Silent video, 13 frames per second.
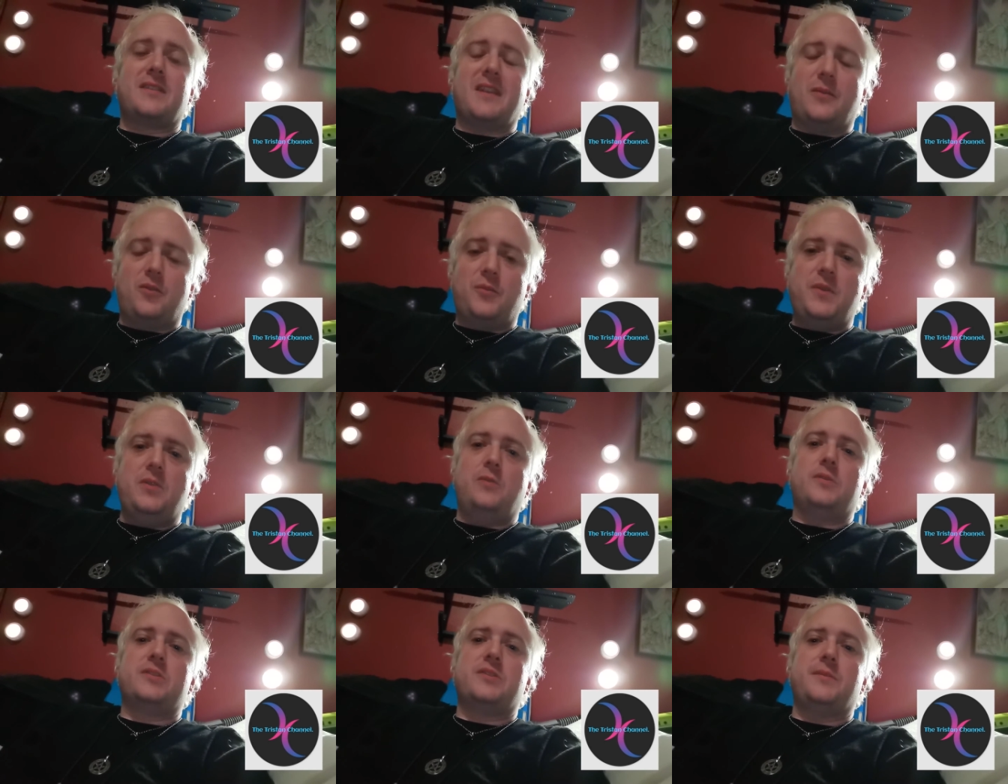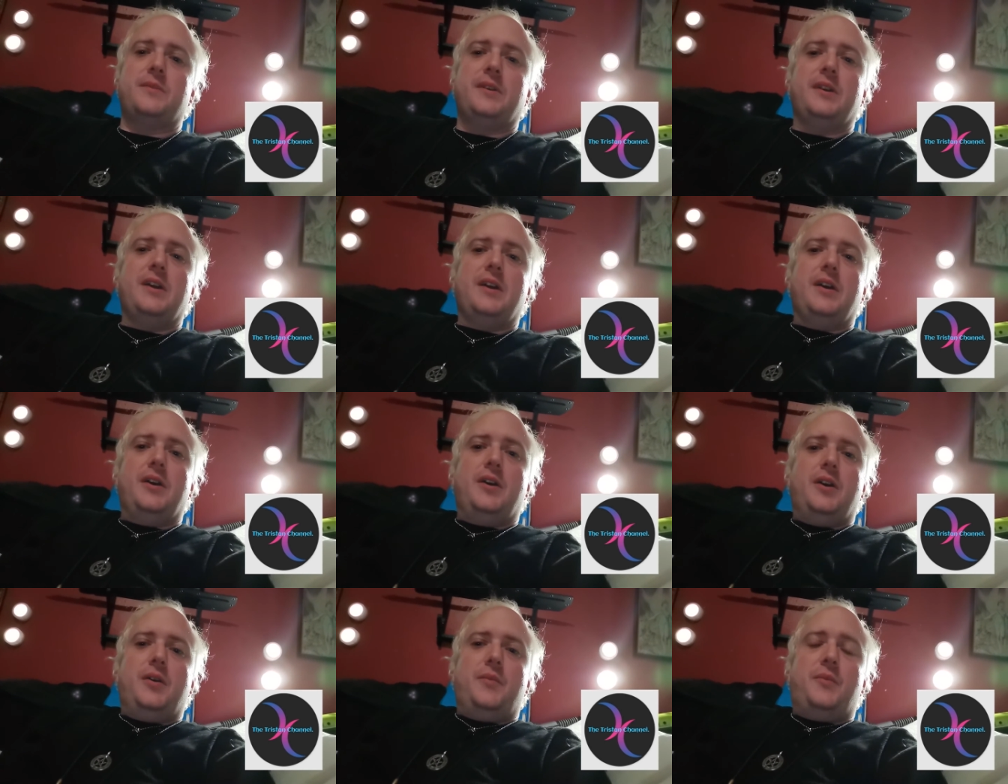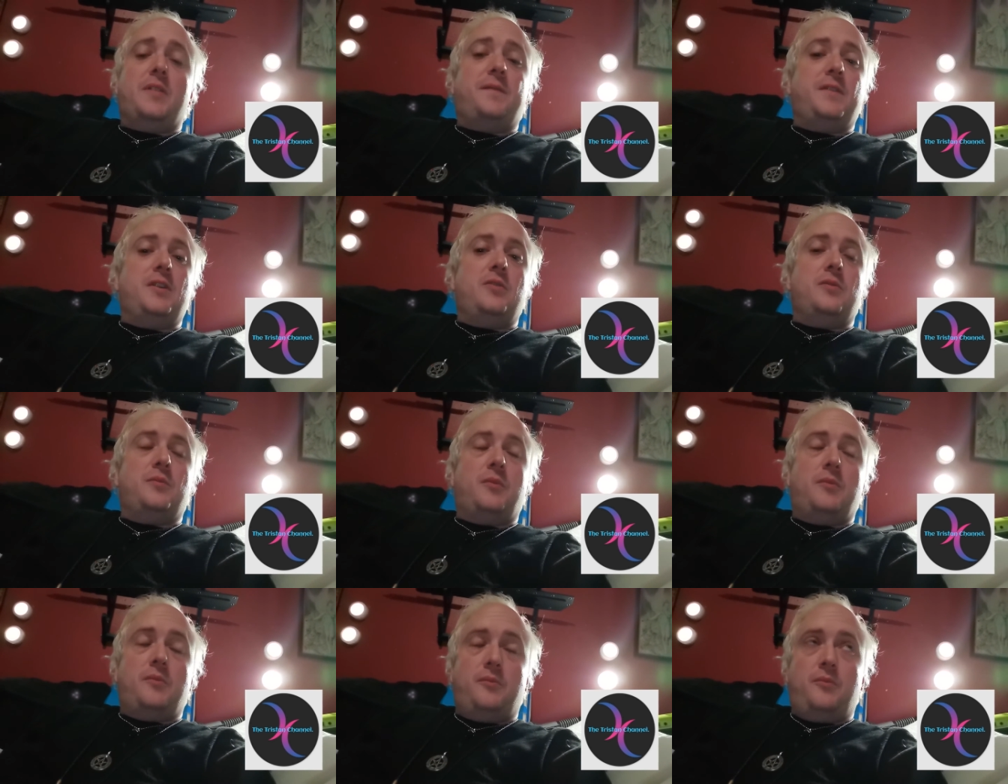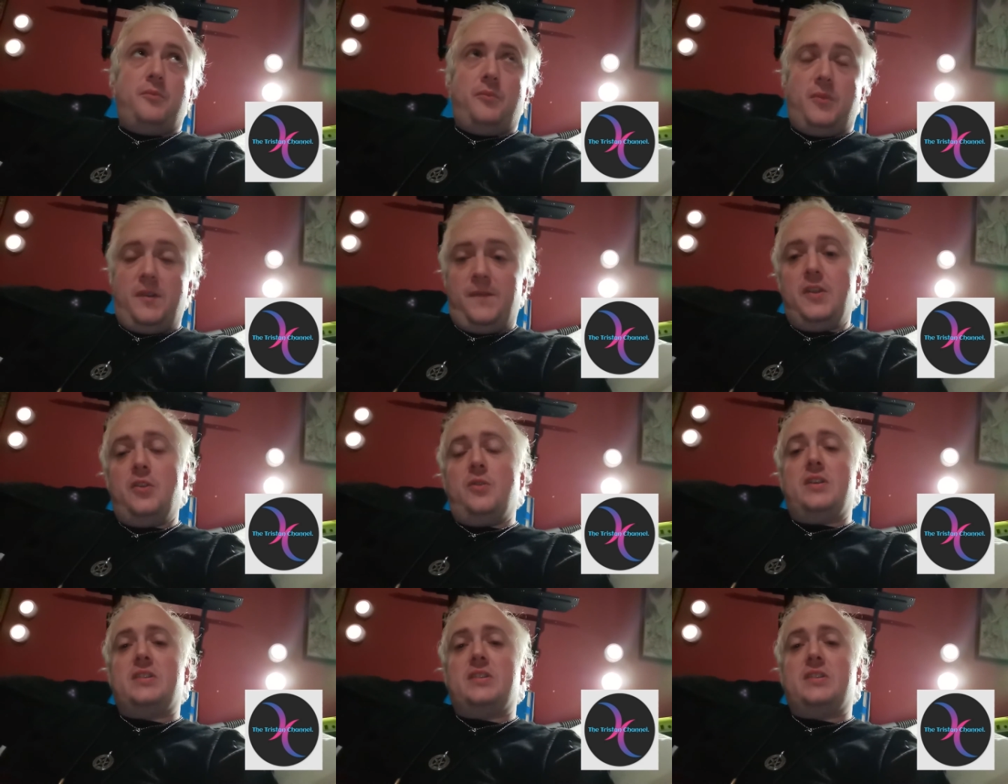that would be awesome. My view of